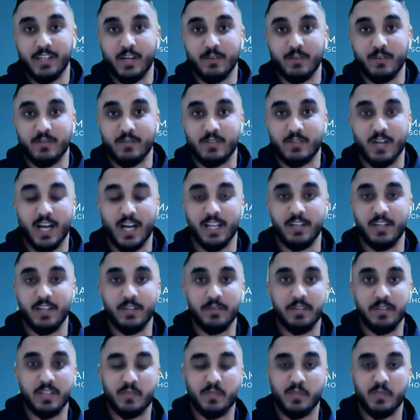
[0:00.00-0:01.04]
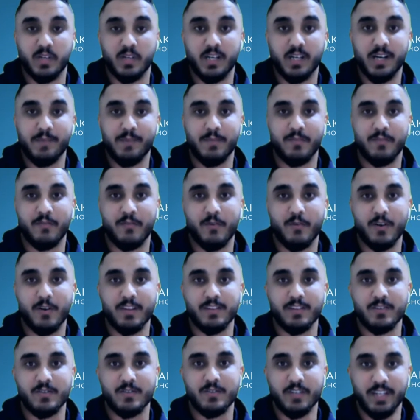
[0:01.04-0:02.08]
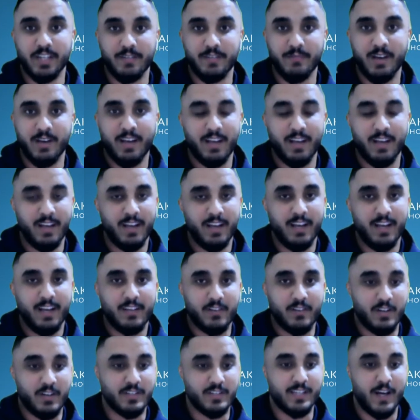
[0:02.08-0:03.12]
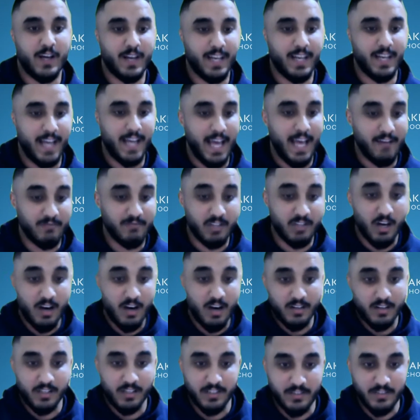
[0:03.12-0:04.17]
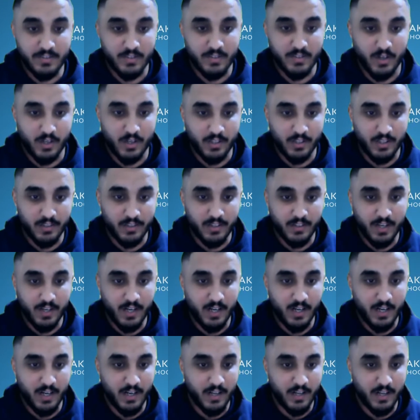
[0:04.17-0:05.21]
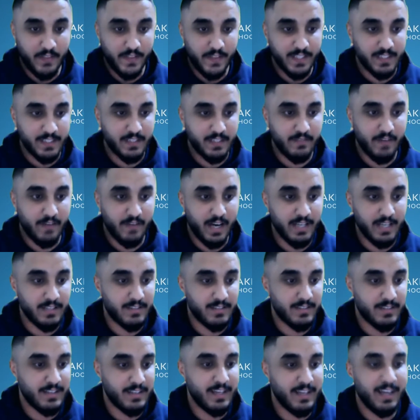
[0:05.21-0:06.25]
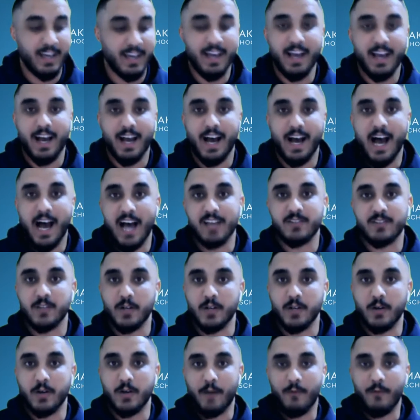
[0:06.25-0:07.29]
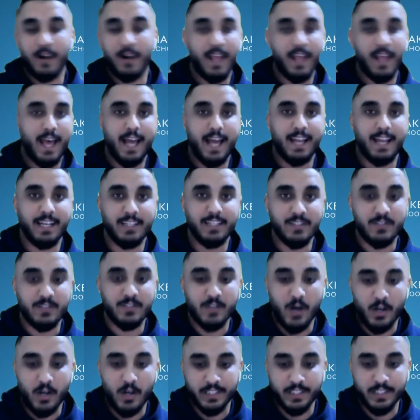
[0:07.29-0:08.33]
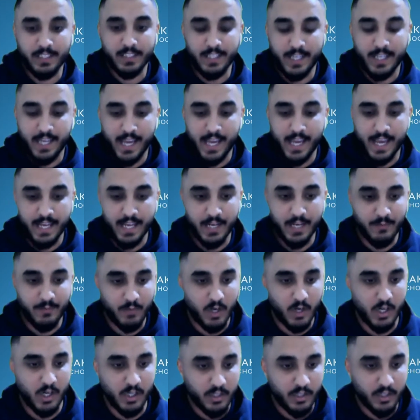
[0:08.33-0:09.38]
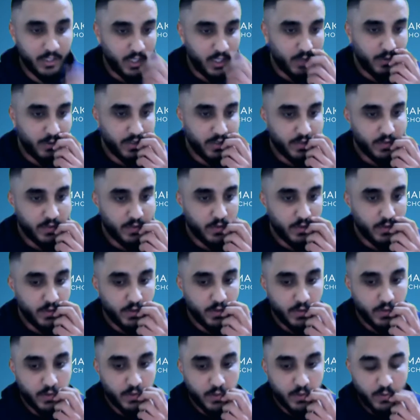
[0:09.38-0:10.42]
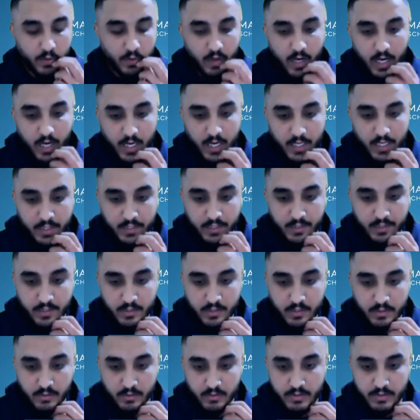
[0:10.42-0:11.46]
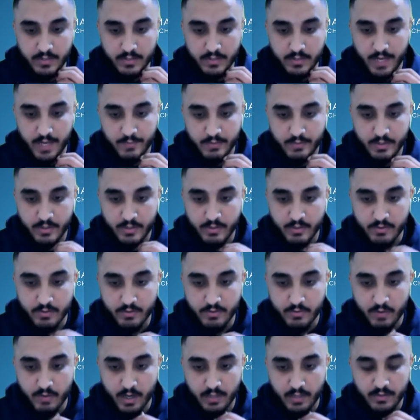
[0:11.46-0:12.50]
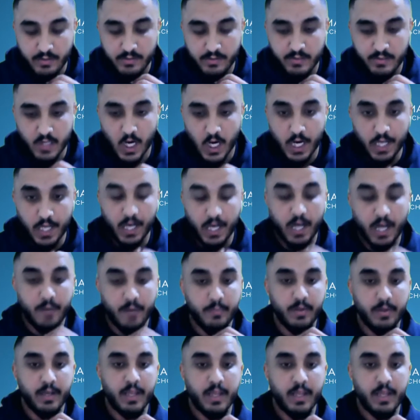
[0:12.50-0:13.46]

I was trying to do this before the stream, turns out I didn't have Docker installed on this device. So I went ahead and installed it, and I'm currently going through the initial steps to start it up.